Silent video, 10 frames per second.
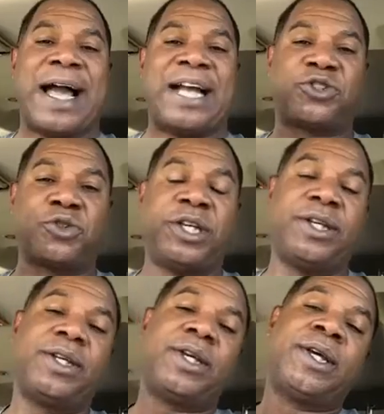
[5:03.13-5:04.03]

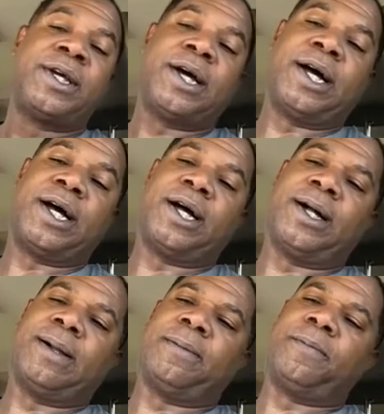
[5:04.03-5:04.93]
actually
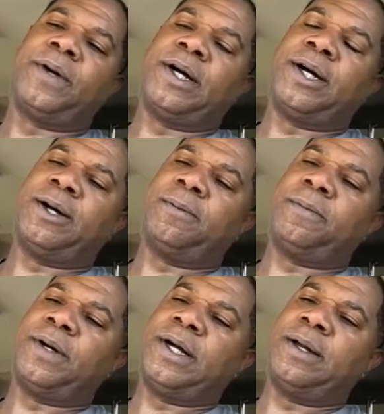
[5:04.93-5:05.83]
let
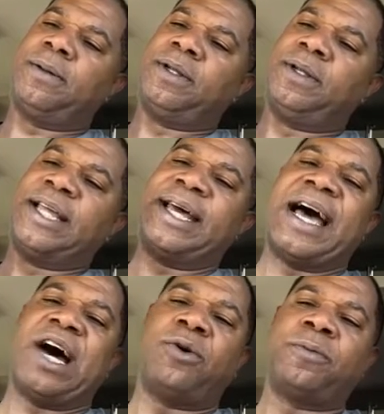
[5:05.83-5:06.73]

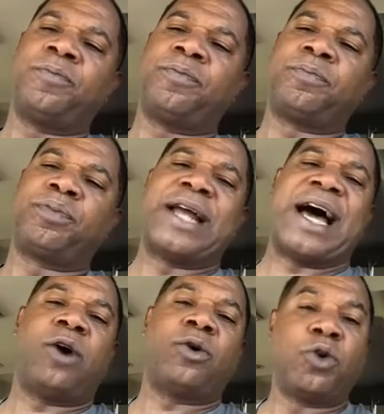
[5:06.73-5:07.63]
out, put
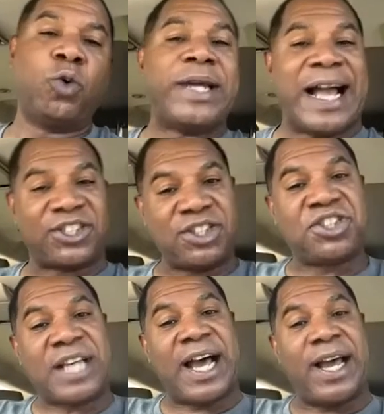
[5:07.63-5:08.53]
out who we actually
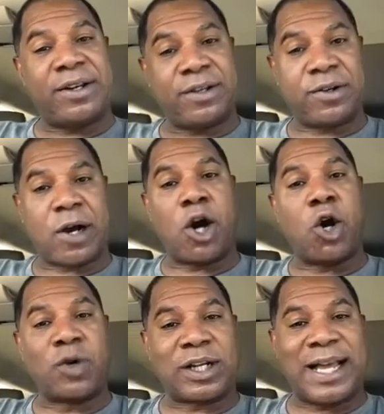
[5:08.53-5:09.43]
signed, our
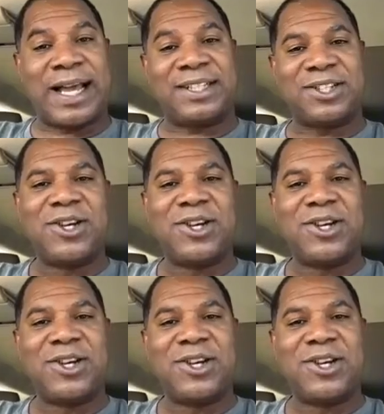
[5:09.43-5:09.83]
whole class.